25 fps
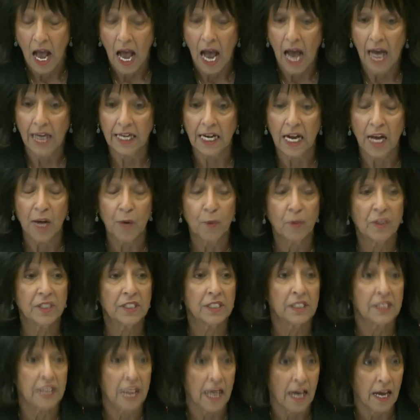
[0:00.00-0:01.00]
And I would
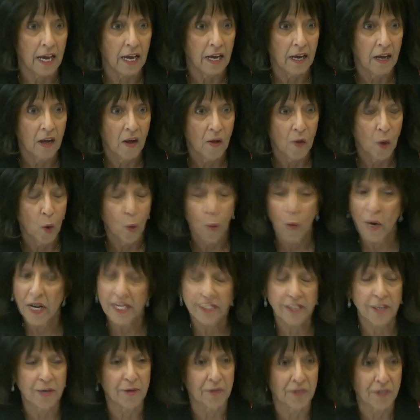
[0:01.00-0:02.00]
say we
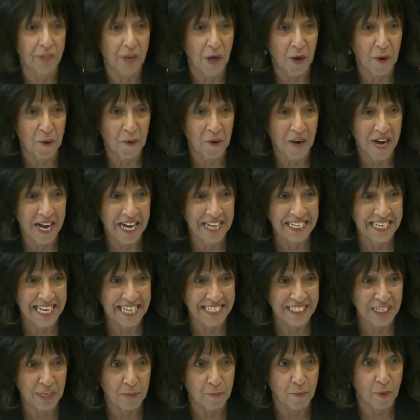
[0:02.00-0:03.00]
don't know our
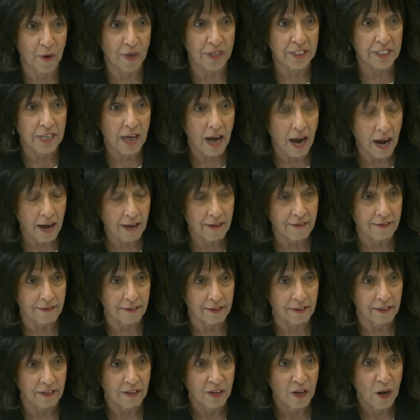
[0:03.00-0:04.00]
landing point
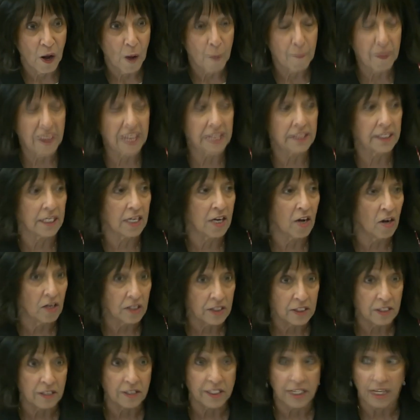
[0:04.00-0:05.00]
either, because a
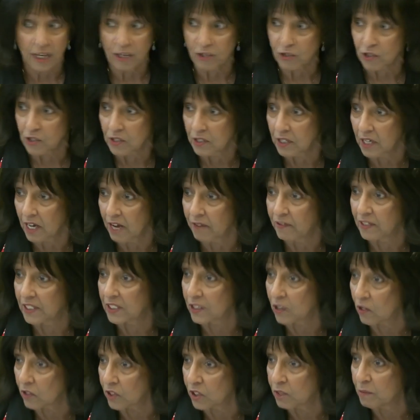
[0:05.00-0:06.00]
consultation, if it's
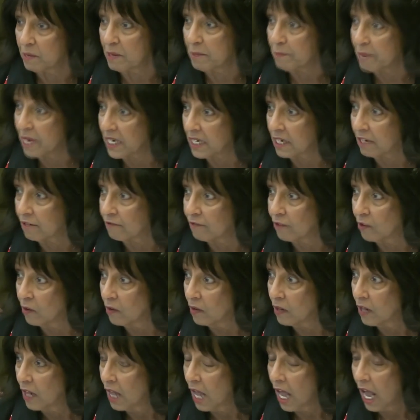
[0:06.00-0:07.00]
got to be
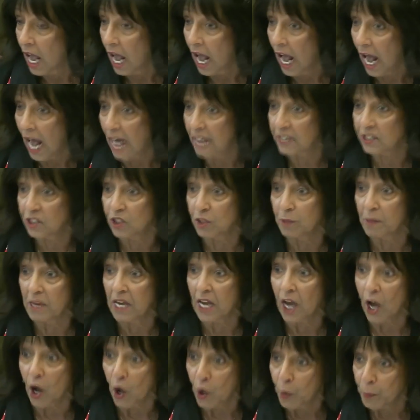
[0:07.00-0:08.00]
meaningful, has to
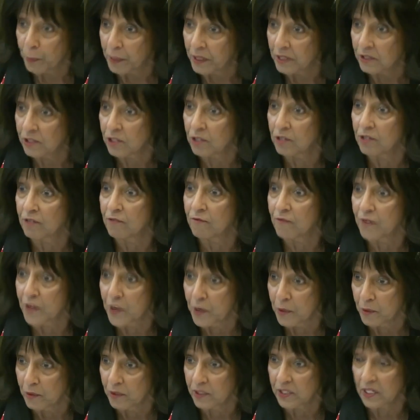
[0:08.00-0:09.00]
be open to the
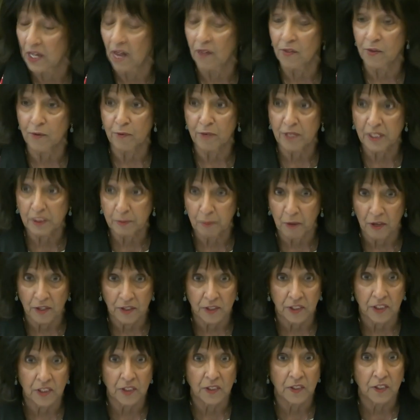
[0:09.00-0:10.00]
views and the
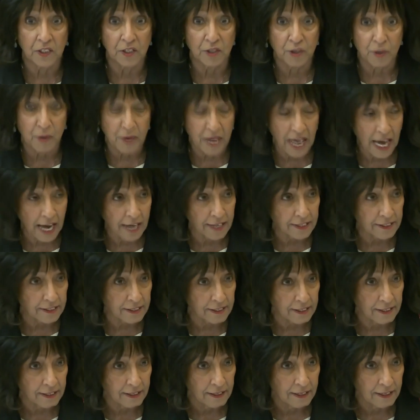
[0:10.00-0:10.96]
responses that you get.